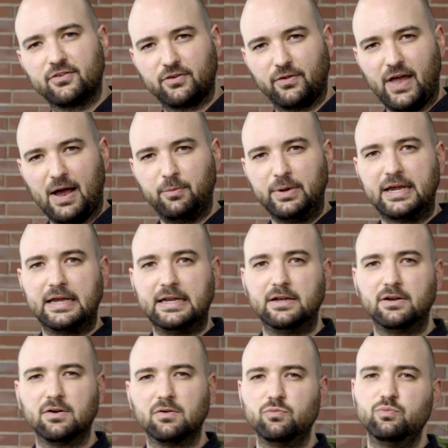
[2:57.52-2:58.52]
so that we
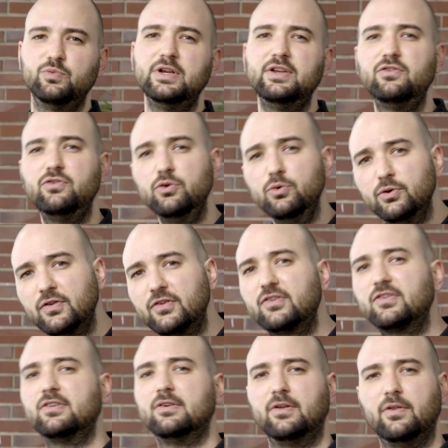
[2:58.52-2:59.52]
can
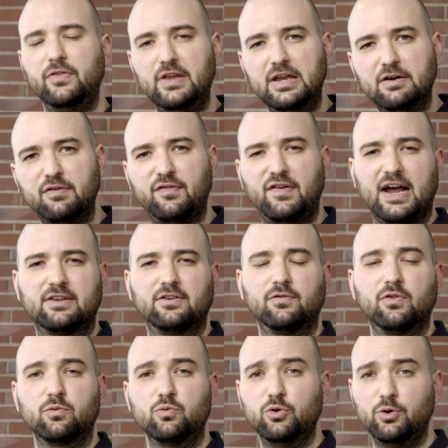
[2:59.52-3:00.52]
reduce the effect
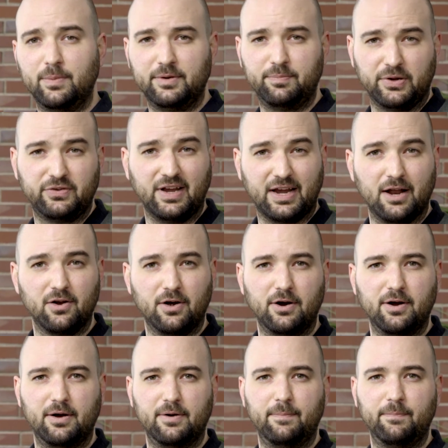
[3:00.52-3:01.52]
of the room, in
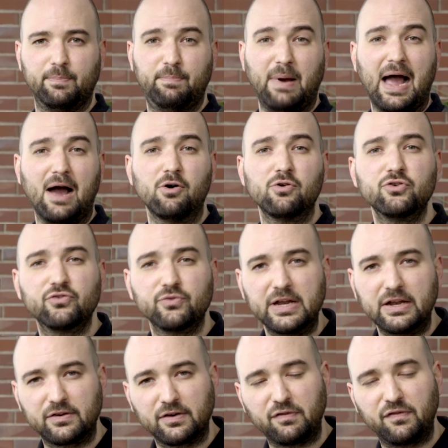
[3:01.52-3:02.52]
particular
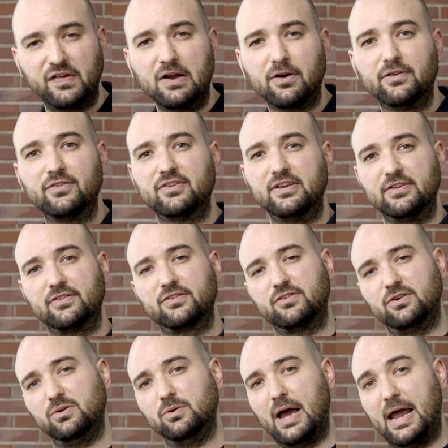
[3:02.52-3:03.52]
boundary interferences,
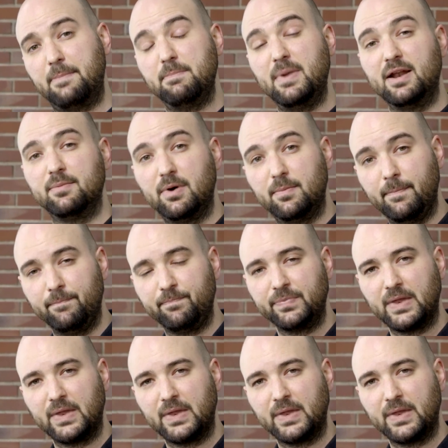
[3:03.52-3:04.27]
to a minimum,